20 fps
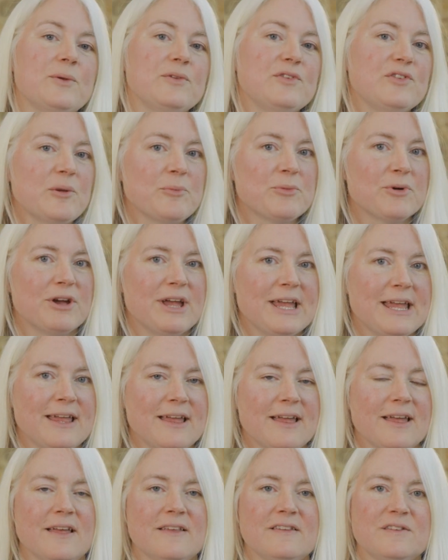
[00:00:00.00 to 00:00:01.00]
in summary,
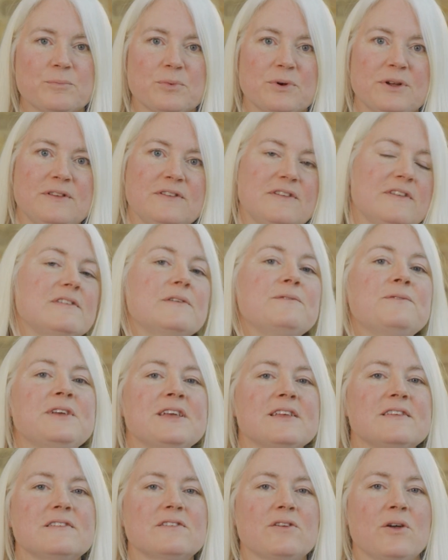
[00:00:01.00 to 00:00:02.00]
a sprint is a
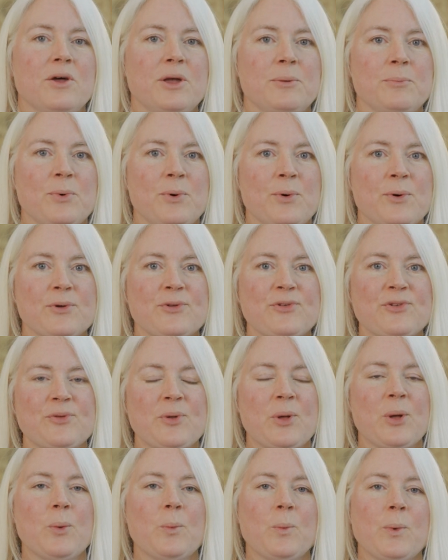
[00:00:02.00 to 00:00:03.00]
fixed time box
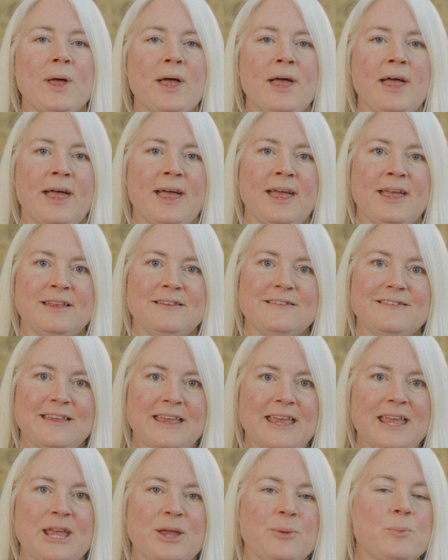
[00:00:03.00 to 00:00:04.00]
where a
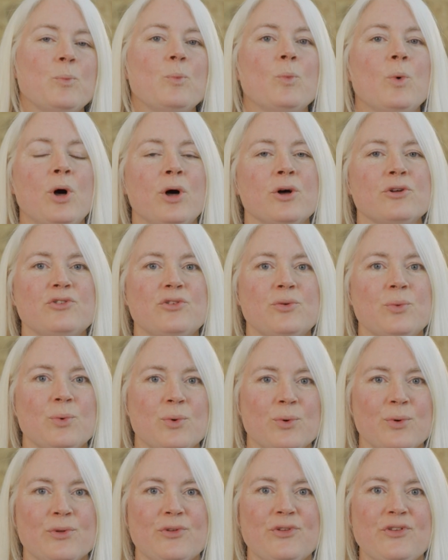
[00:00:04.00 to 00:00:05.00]
team work
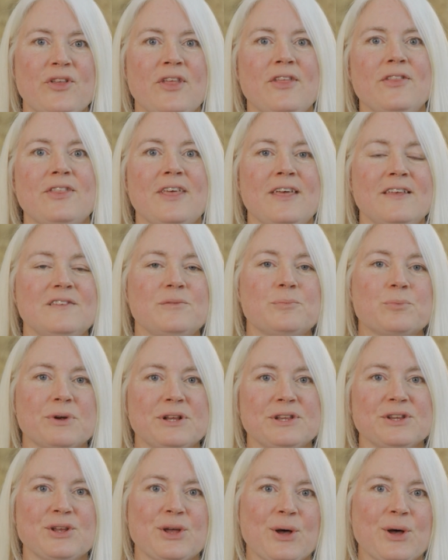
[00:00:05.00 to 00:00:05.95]
towards their sprint